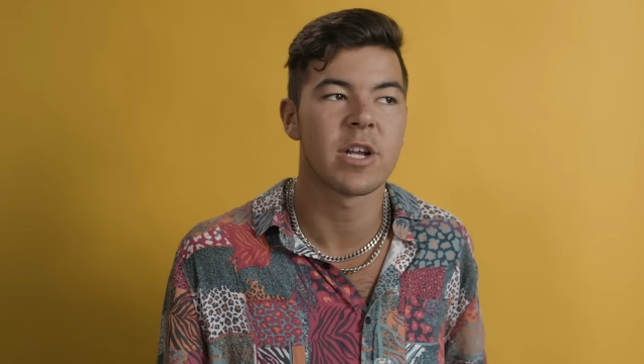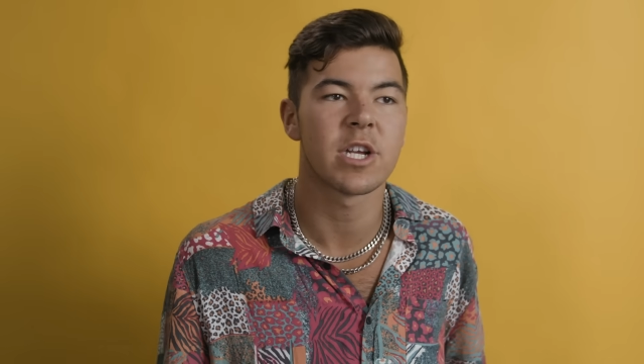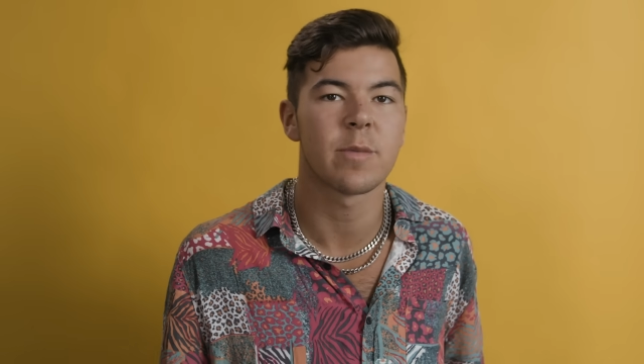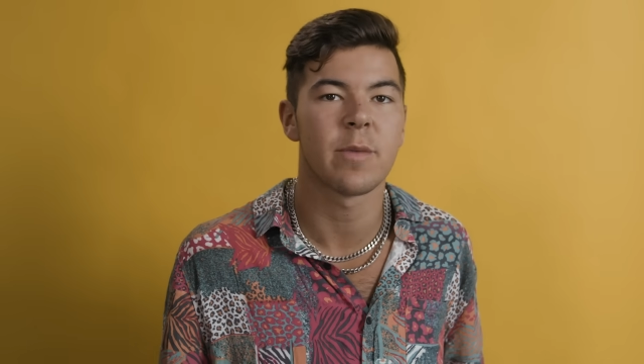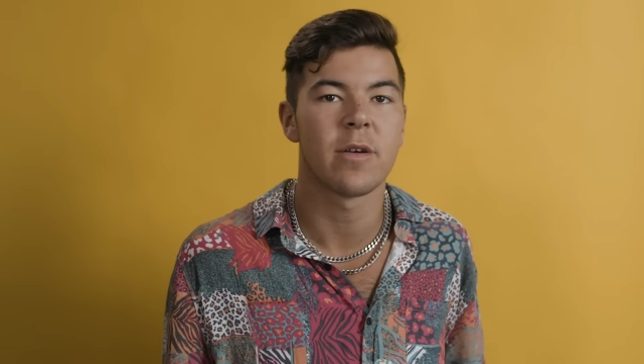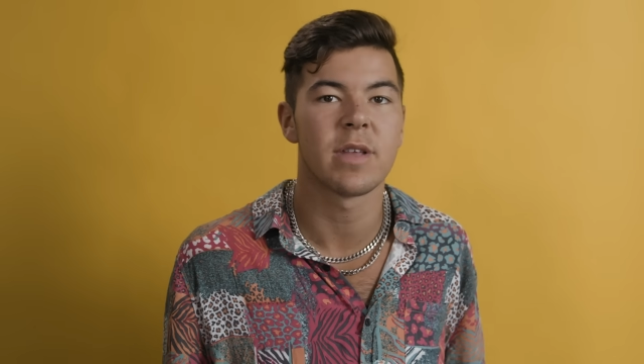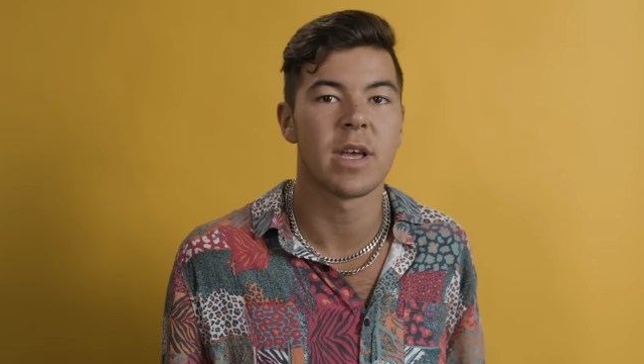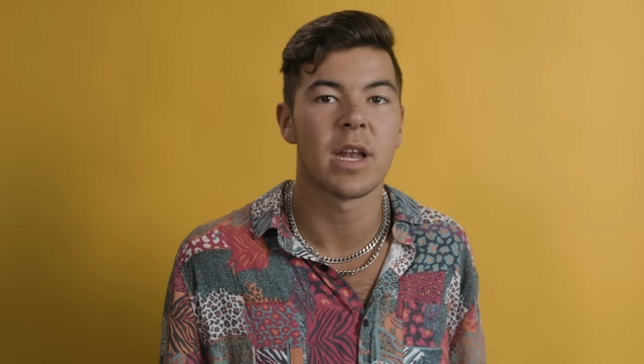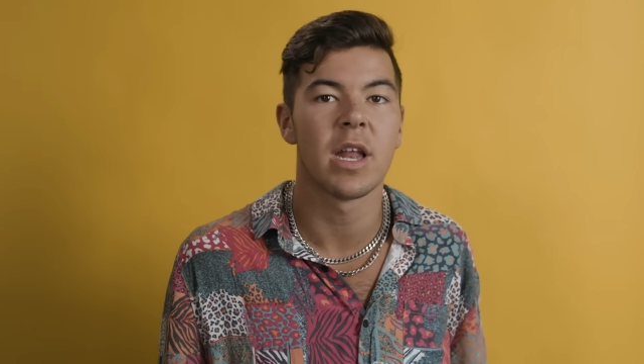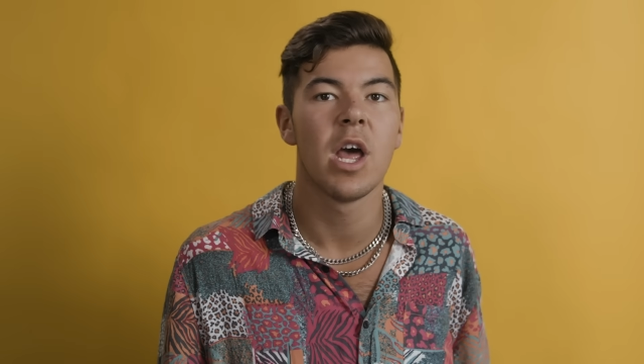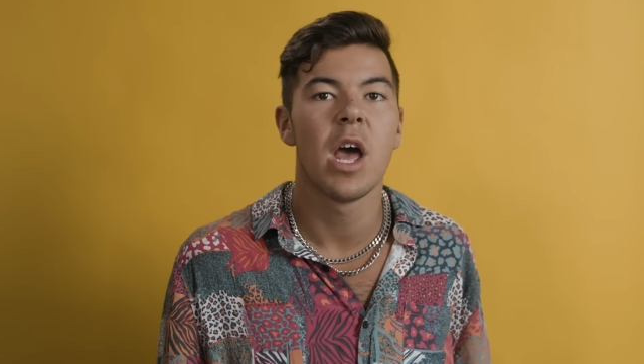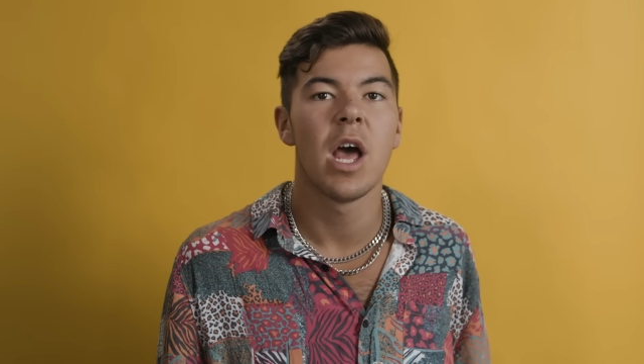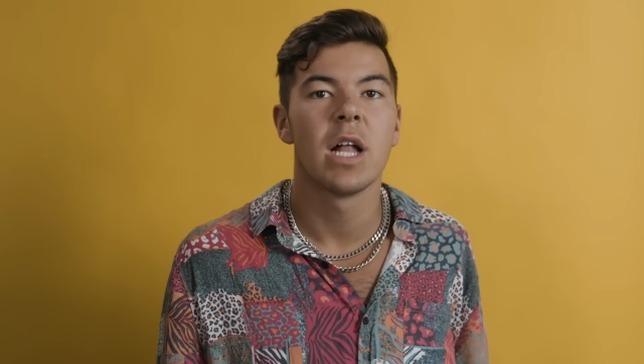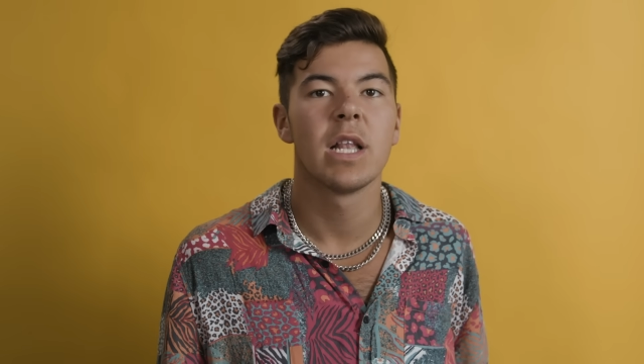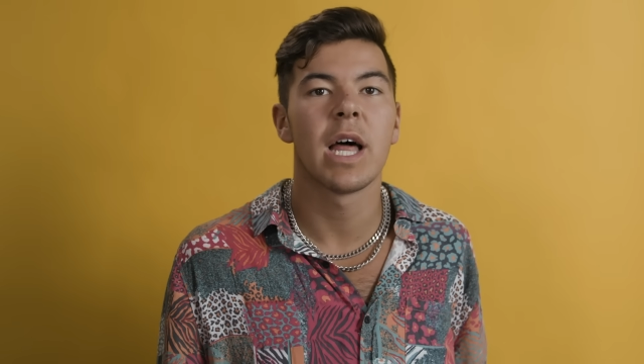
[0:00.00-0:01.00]
relationship I was in,
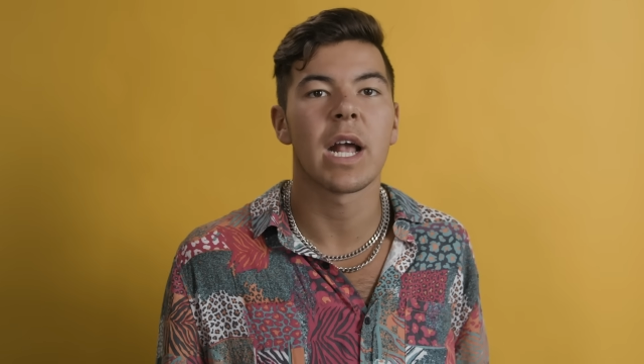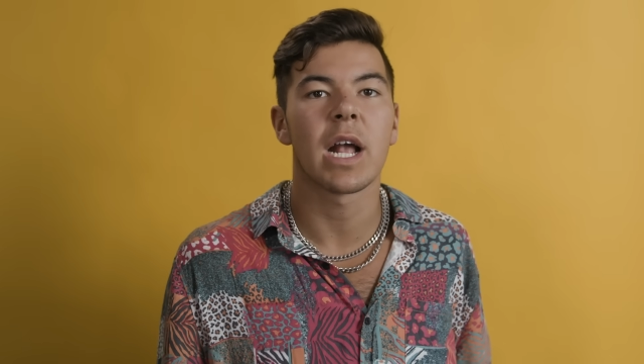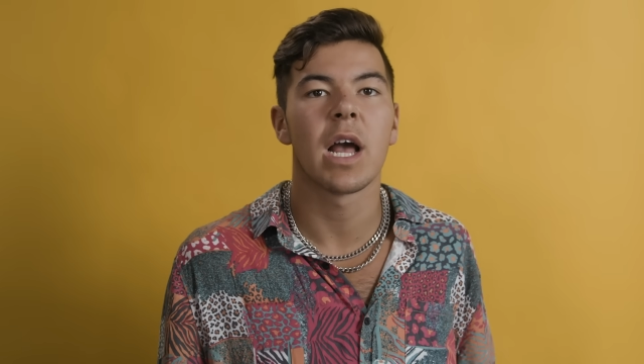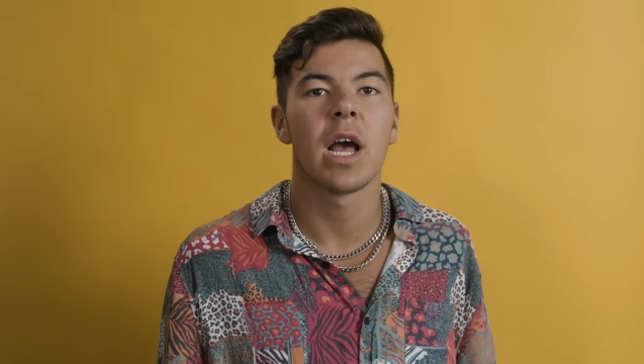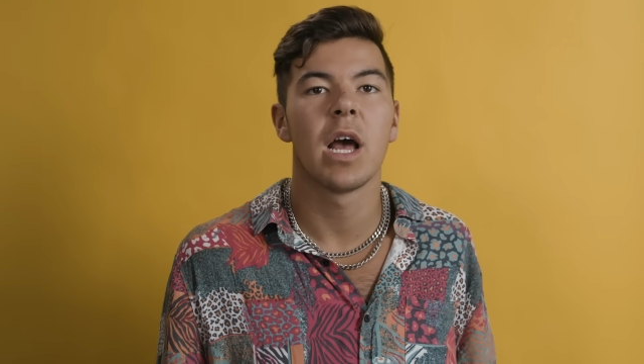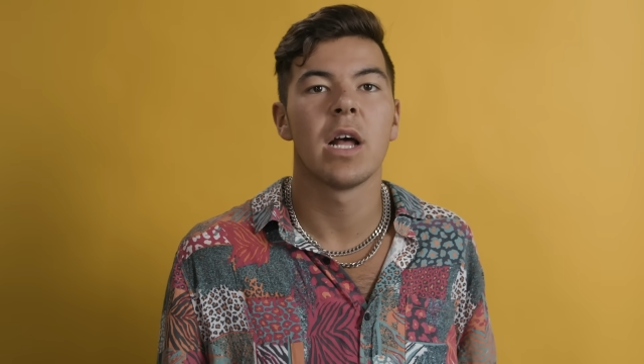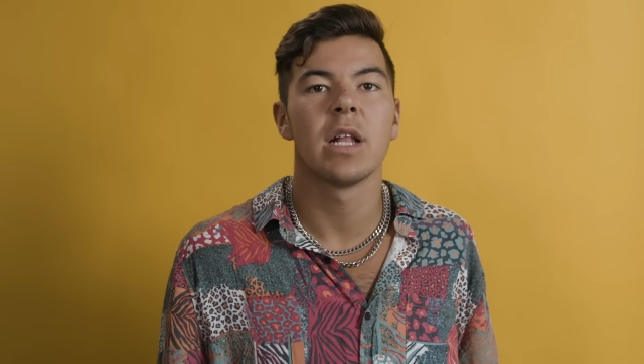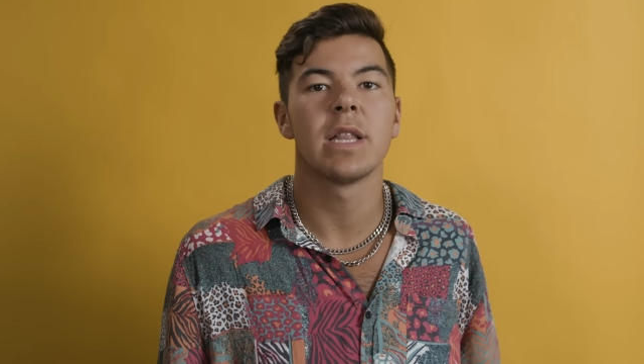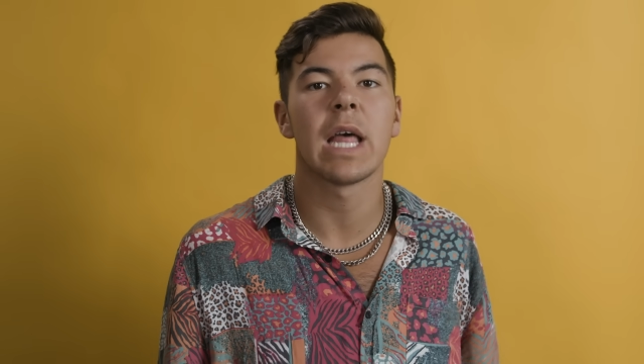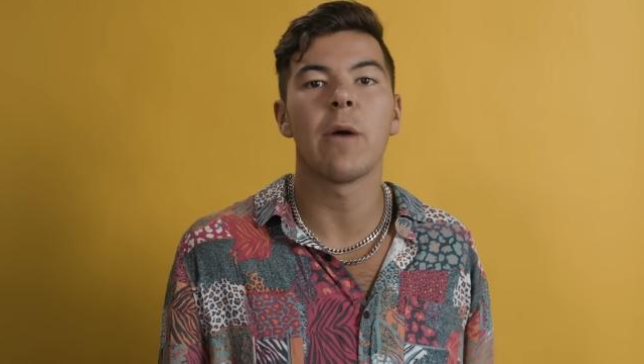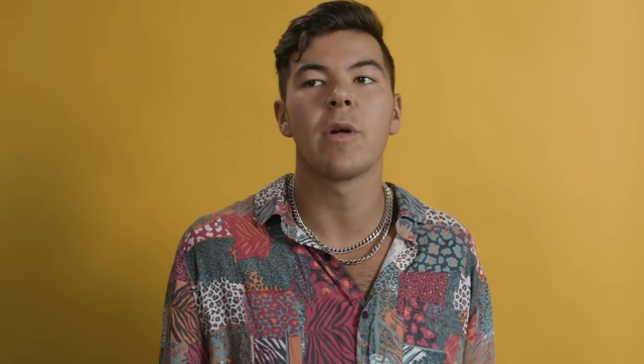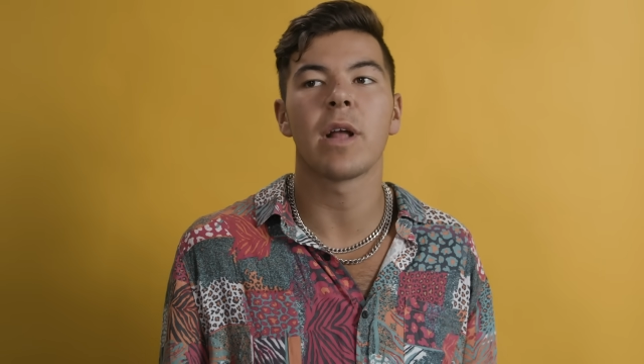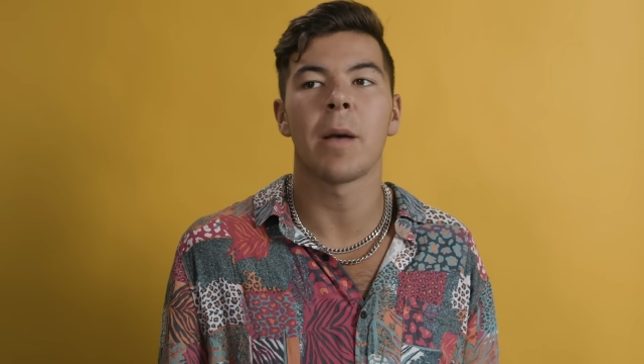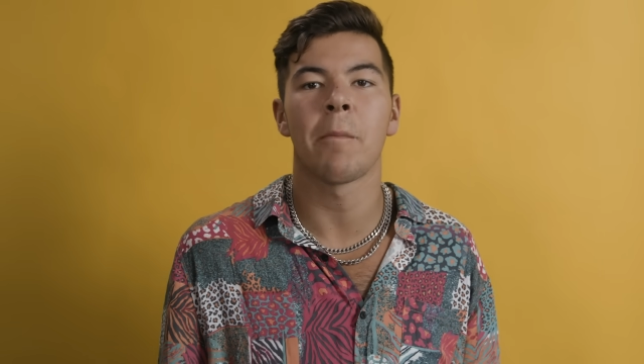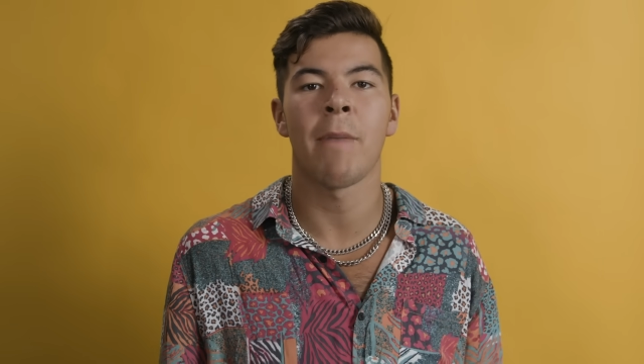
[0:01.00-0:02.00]
like they would get